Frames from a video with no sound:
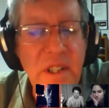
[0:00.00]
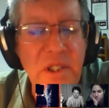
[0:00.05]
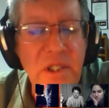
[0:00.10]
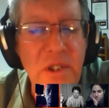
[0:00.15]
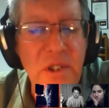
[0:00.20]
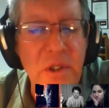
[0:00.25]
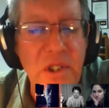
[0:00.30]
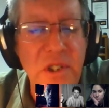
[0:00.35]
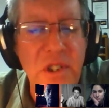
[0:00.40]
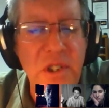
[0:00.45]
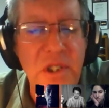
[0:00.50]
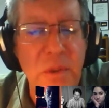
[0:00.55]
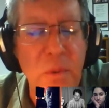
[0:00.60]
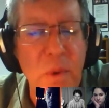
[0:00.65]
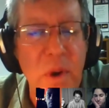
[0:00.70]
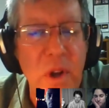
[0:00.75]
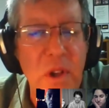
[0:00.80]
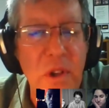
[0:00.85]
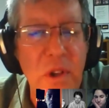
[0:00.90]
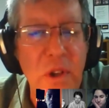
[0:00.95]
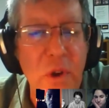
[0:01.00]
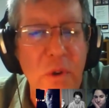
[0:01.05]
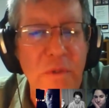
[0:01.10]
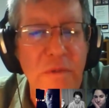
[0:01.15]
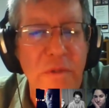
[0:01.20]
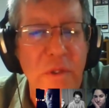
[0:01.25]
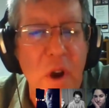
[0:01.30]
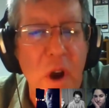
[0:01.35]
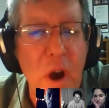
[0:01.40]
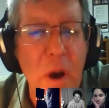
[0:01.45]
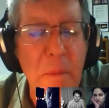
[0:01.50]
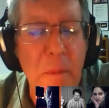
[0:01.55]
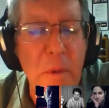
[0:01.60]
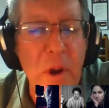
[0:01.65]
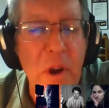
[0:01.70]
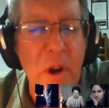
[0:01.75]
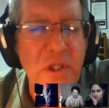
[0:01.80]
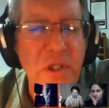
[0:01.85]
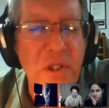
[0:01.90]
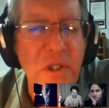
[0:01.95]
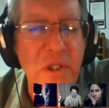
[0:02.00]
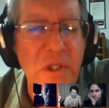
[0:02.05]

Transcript: And so this is a well-known phenomenon.